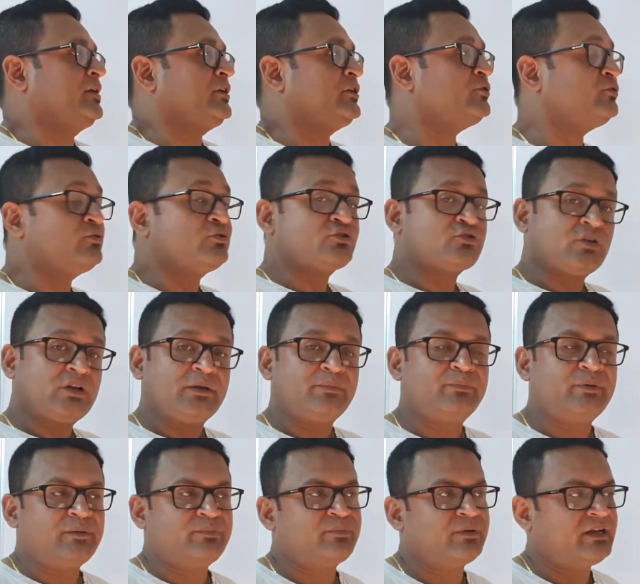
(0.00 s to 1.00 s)
usually
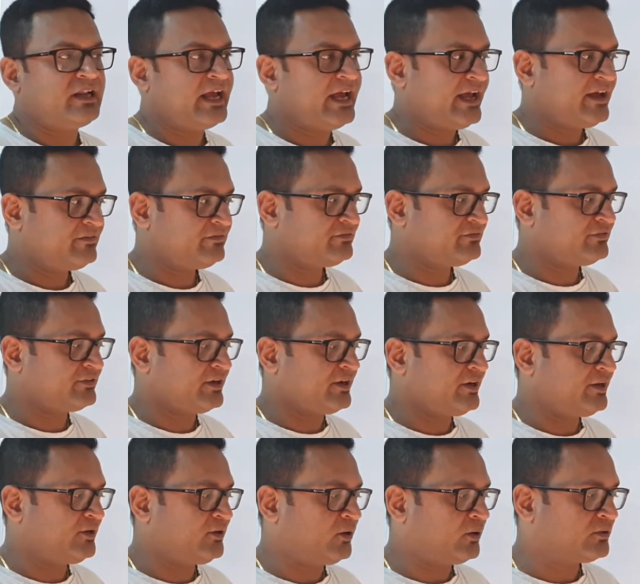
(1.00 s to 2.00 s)
people have
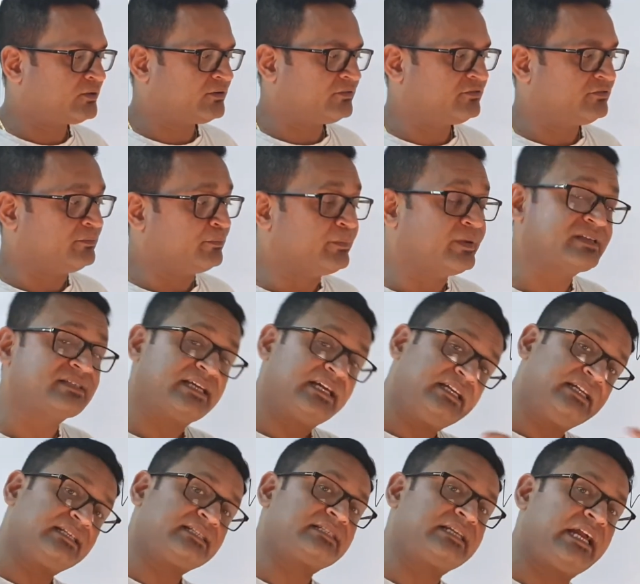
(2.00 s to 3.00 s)
a lot of
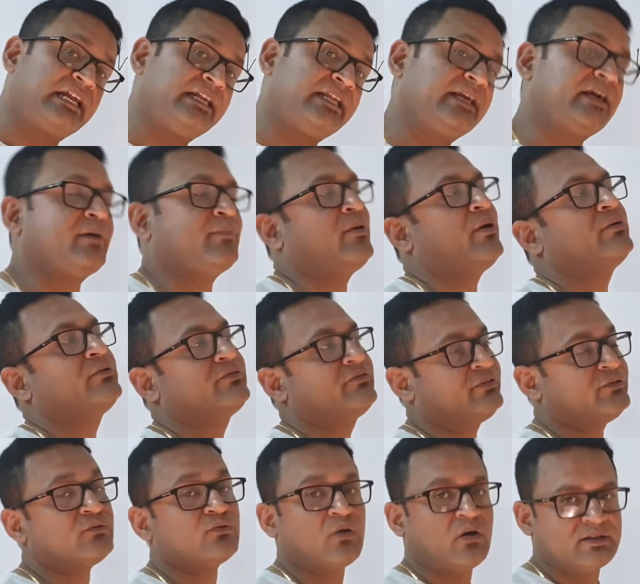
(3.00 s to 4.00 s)
misunderstanding about
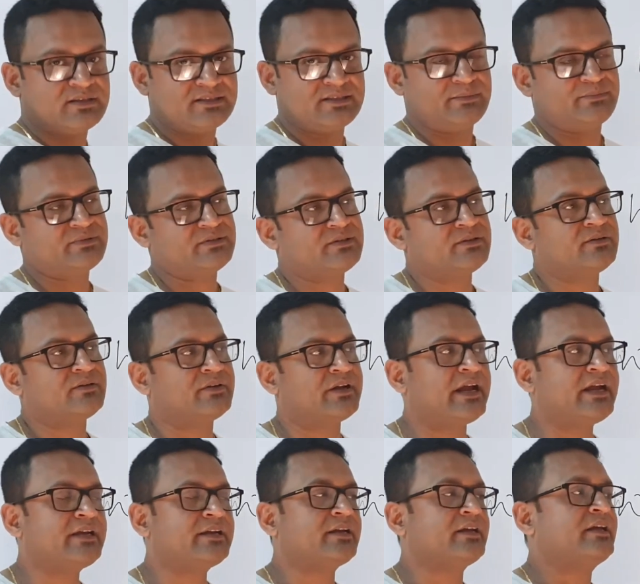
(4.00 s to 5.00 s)
few concepts,
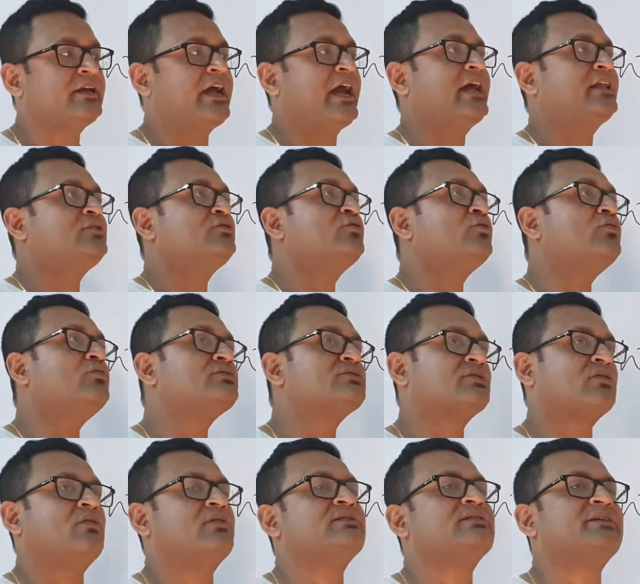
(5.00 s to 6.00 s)
right? And those
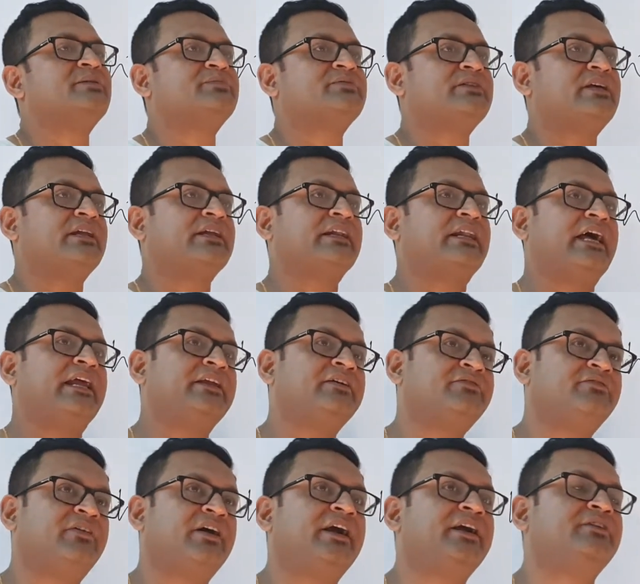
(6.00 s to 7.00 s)
concepts are
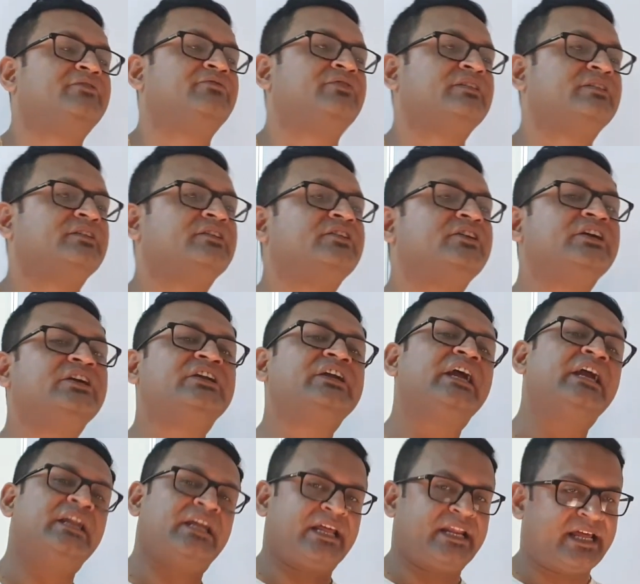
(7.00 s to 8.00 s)
clarified with
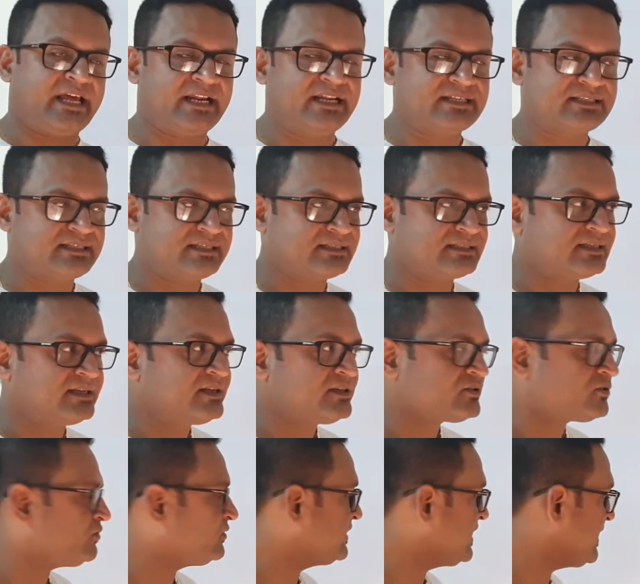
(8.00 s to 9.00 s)
detailed analysis,
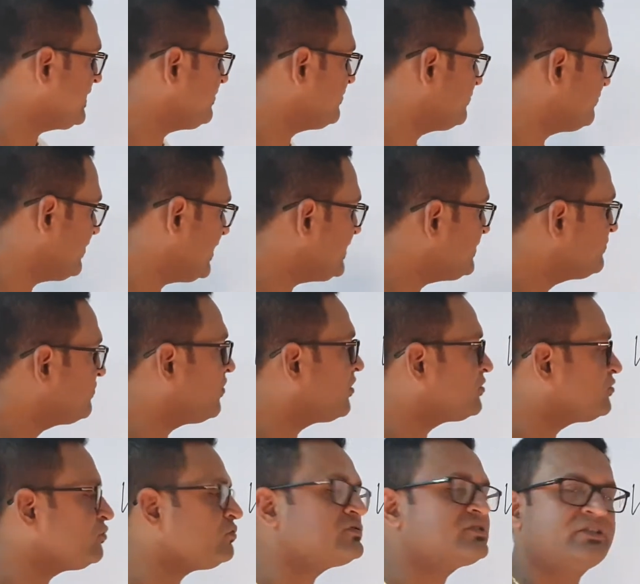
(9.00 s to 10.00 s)
so they went
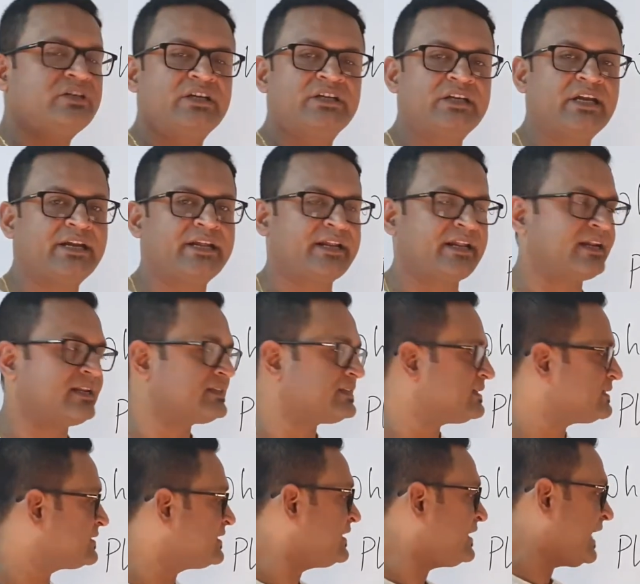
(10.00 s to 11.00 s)
for those detailed
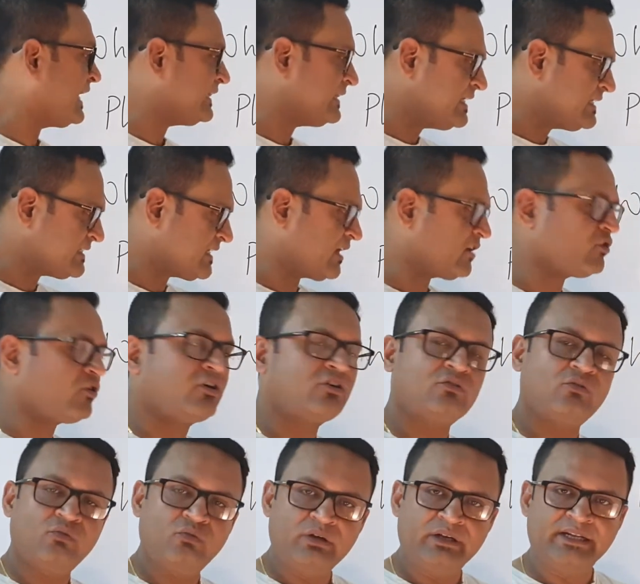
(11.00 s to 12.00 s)
analysis. And these are not
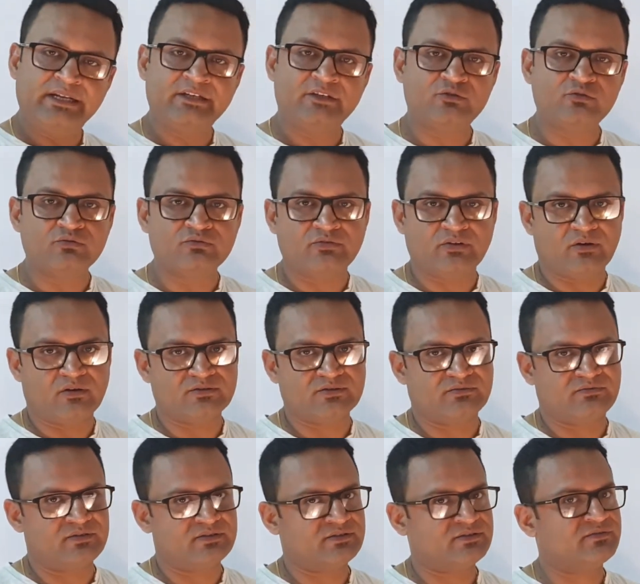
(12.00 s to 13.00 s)
only two
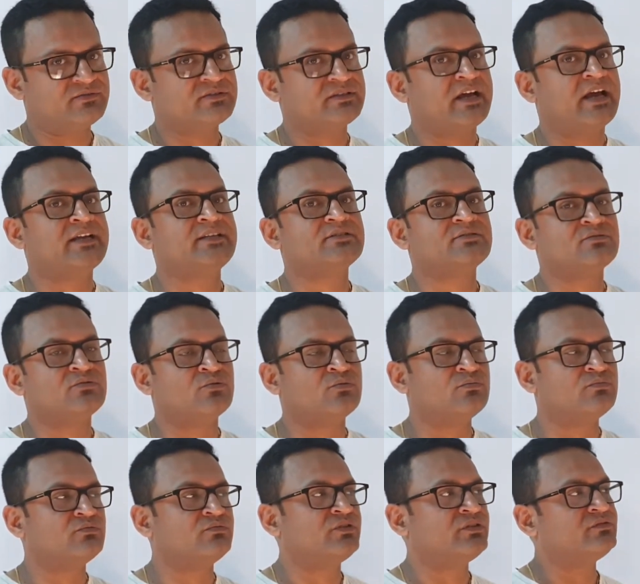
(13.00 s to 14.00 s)
philosophers of science
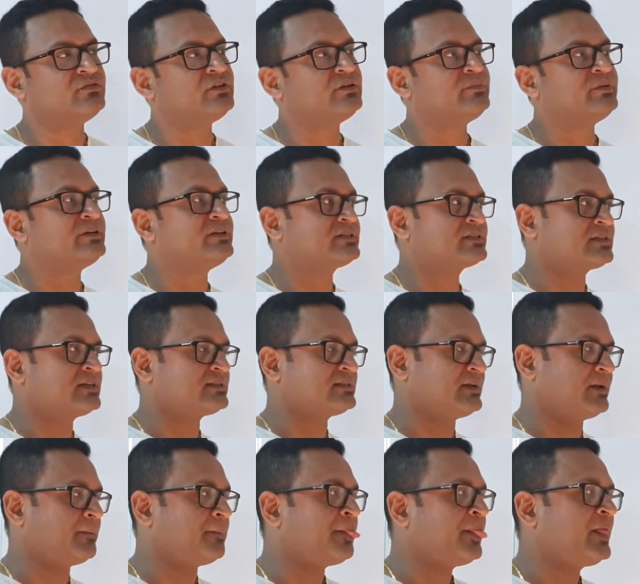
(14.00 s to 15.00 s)
whom we will be discussing.